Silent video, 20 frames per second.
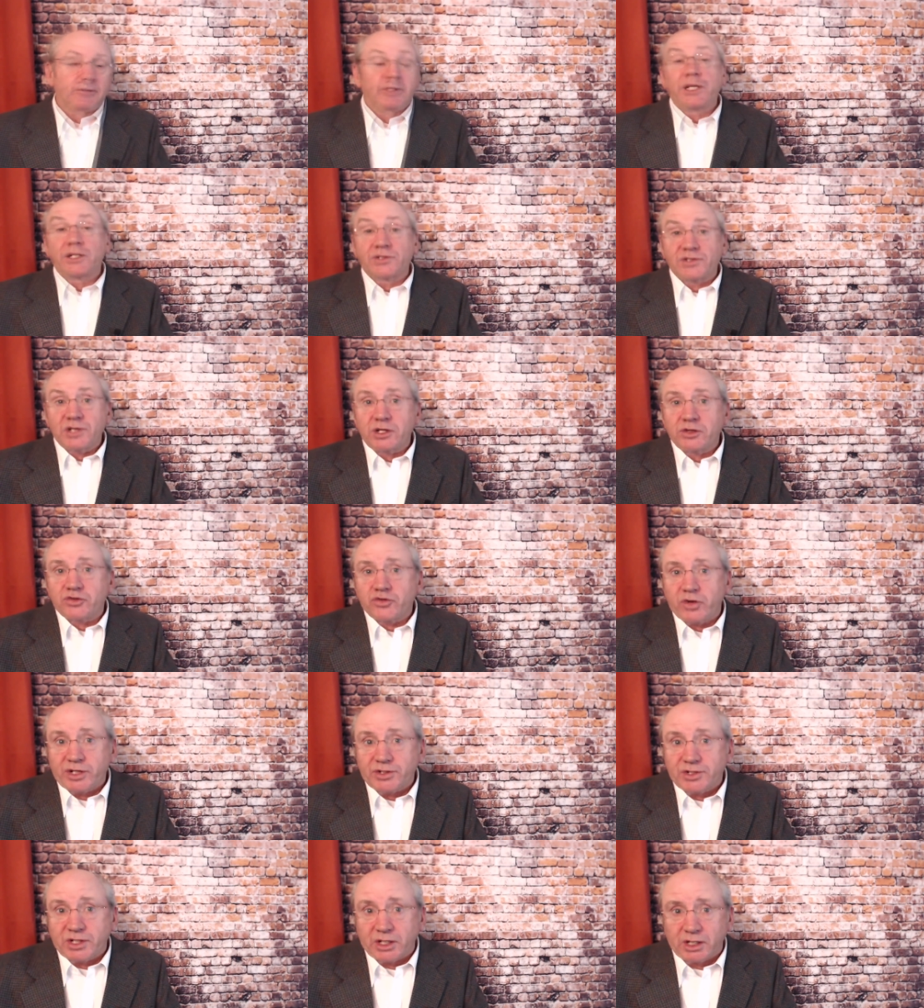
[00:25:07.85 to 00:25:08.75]
It's
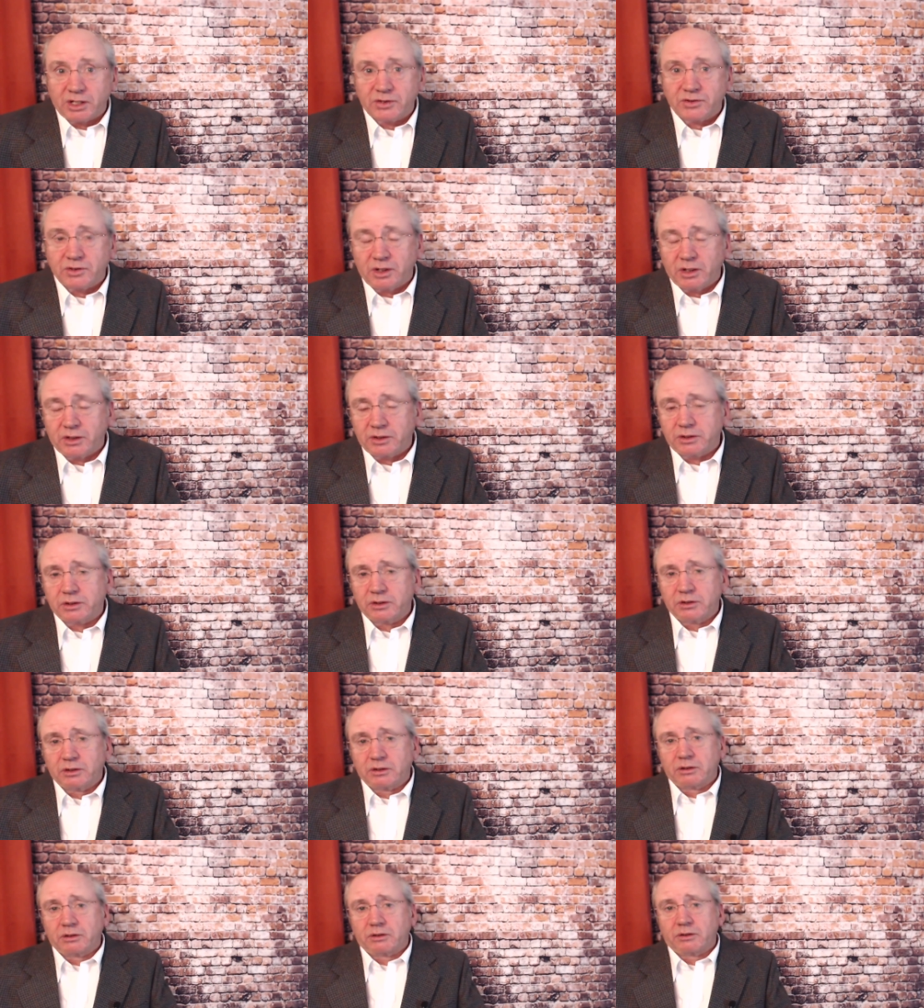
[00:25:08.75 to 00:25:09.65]
interesting, isn't it,
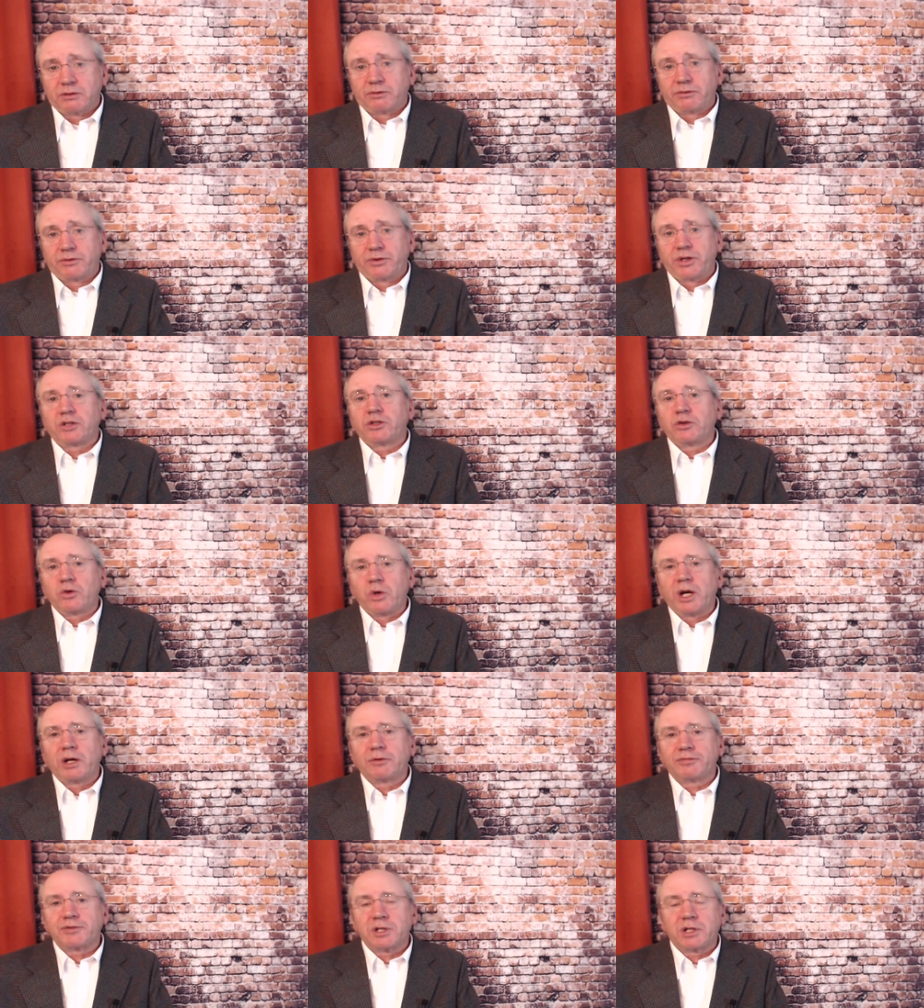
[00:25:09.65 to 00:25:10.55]
that you
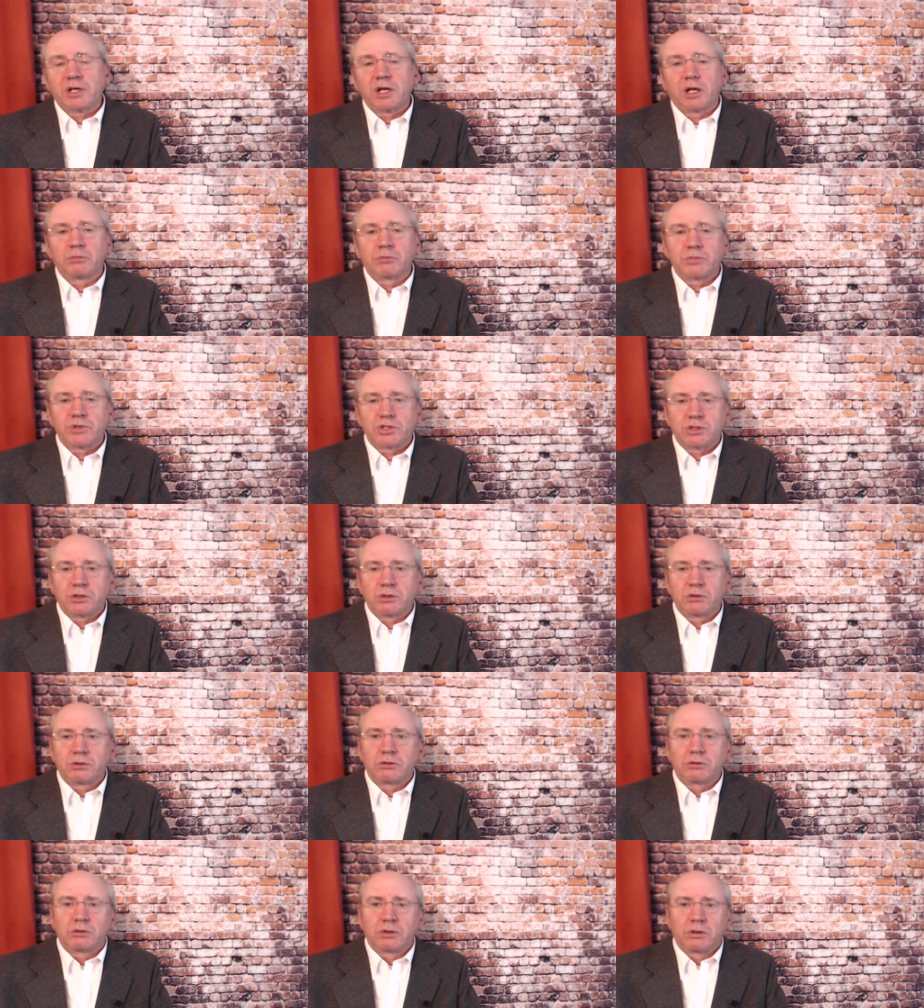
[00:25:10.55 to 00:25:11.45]
have to come
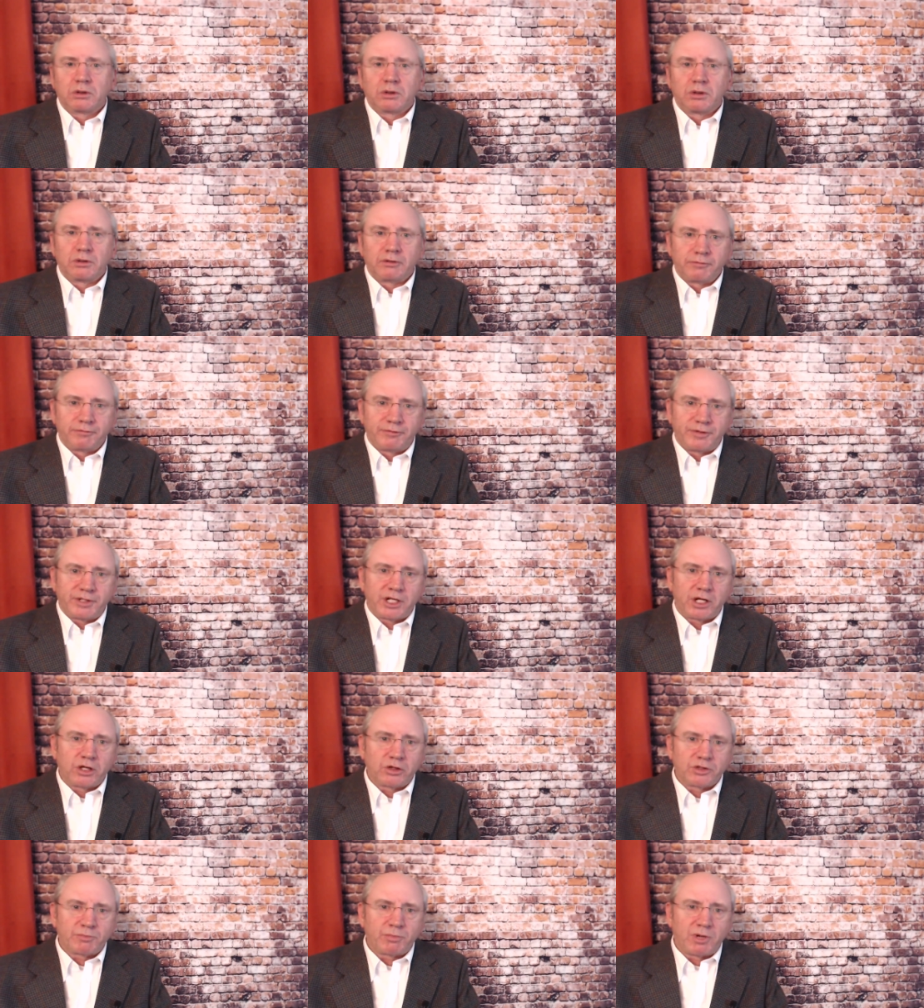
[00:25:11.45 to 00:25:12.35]
to
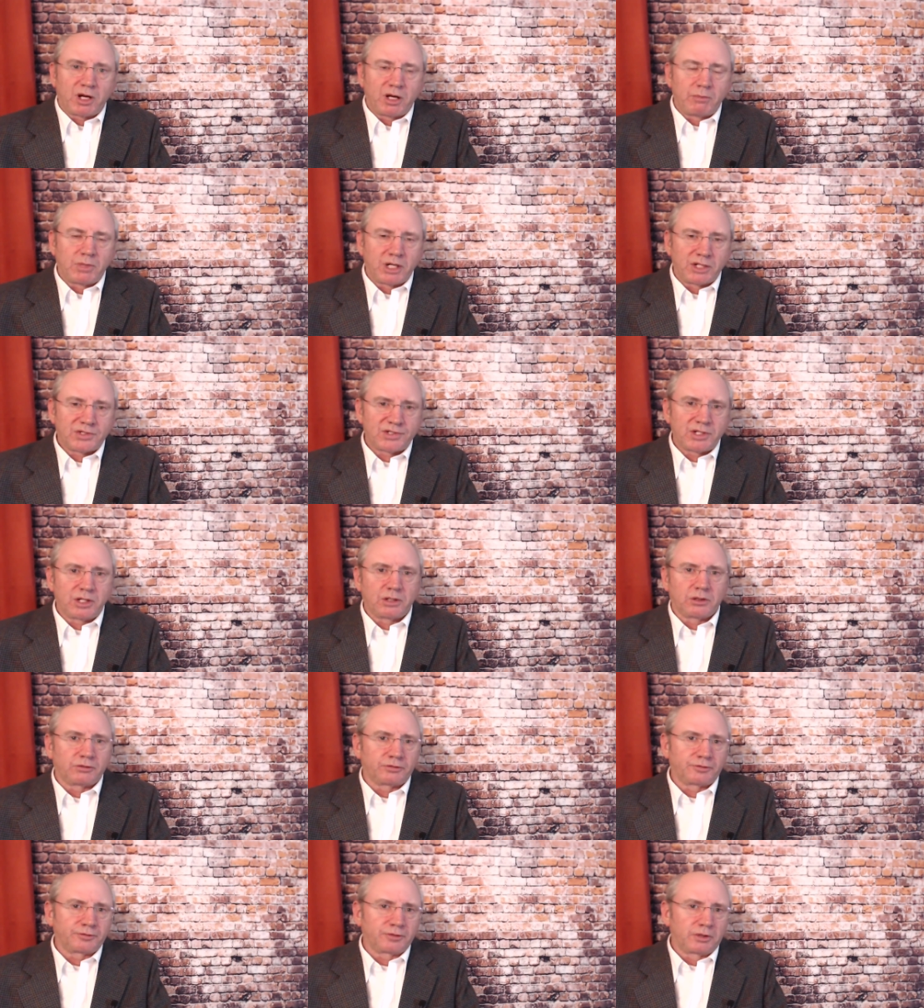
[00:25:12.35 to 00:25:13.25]
videos by
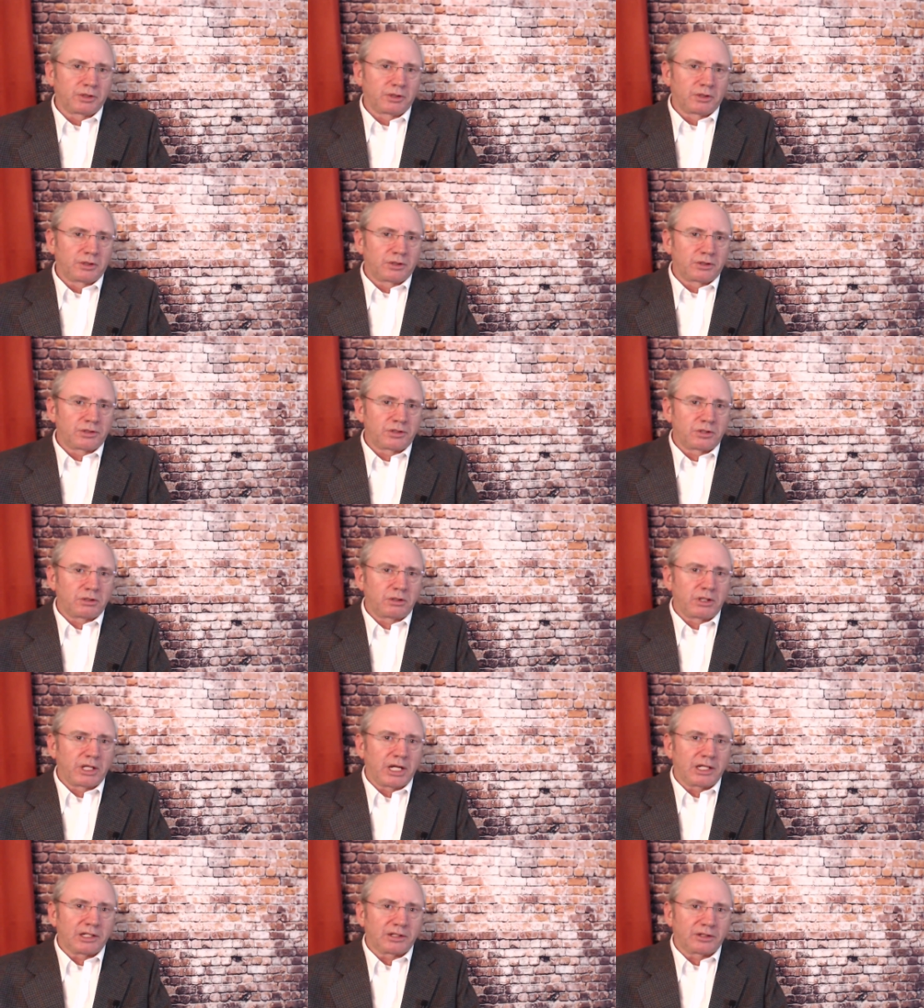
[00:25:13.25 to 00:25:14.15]
myself to
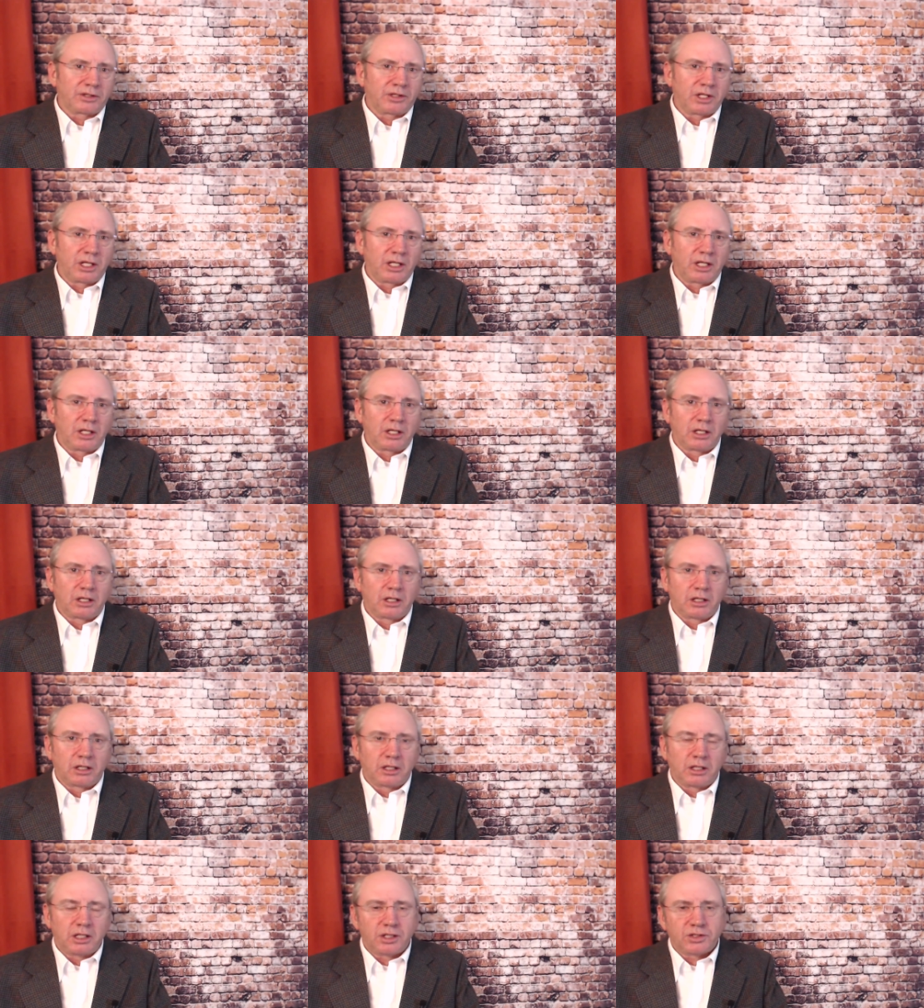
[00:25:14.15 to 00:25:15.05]
get the
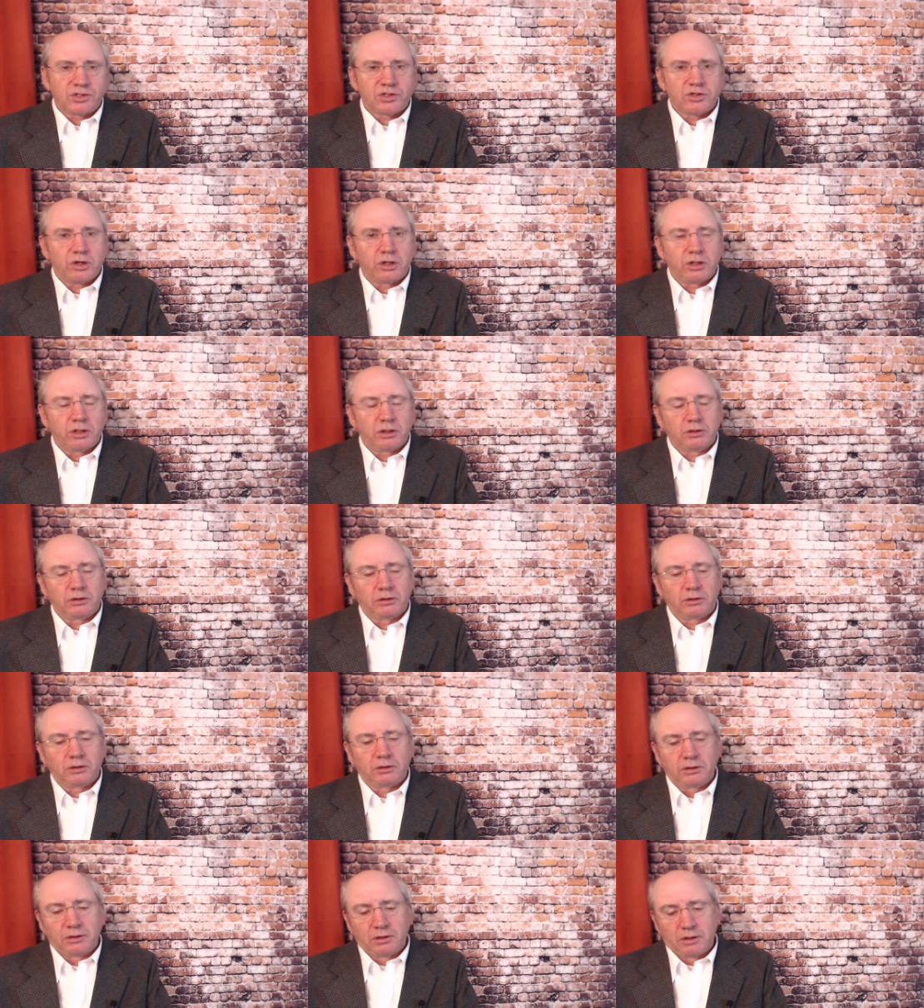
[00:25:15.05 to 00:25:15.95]

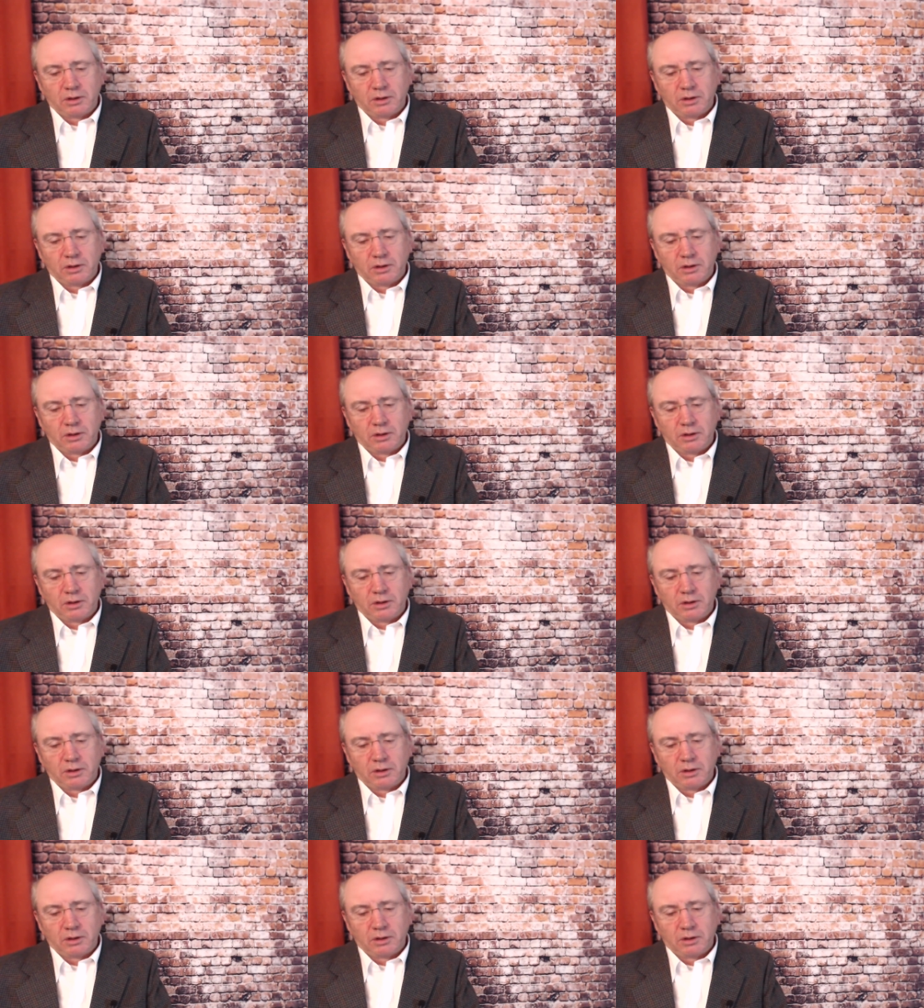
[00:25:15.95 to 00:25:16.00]
historical,